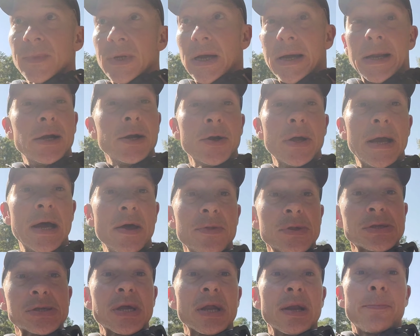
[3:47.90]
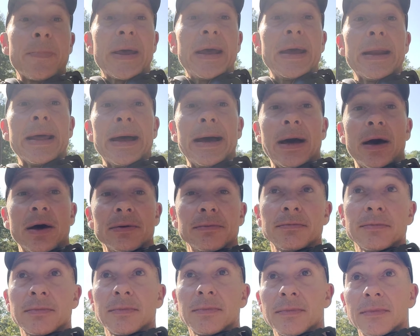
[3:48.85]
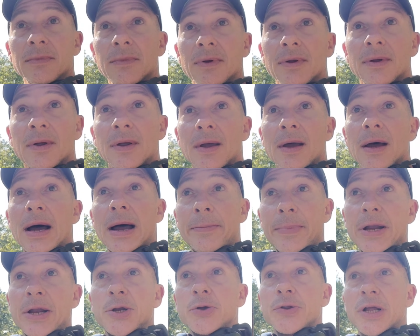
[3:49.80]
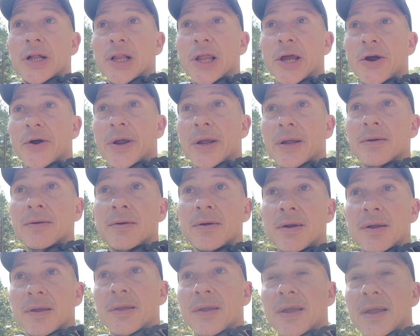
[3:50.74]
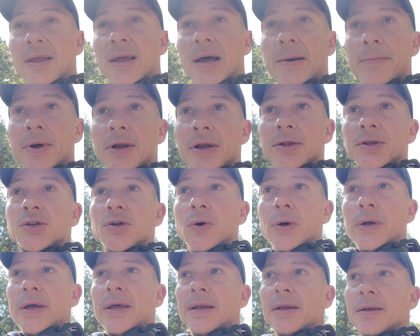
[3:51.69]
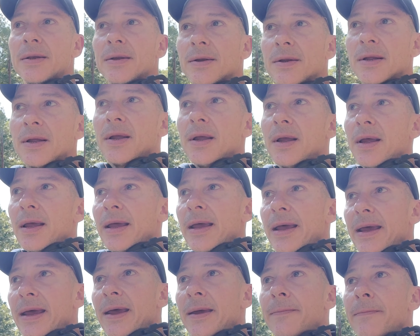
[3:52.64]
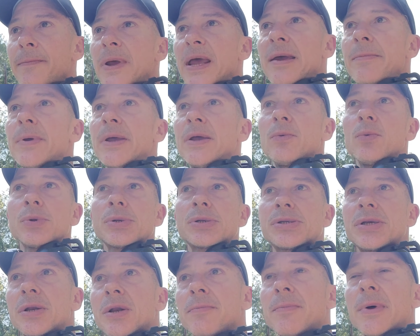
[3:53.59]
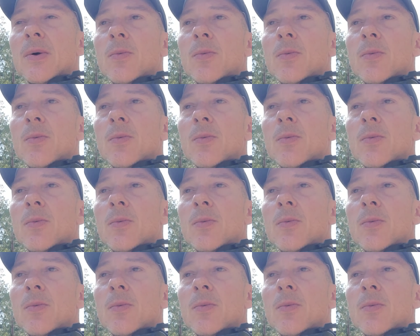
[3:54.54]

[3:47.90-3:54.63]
I don't know how this is going to pan out. I'm going to do the clearing. I'm going to enjoy it. And maybe it will sit on my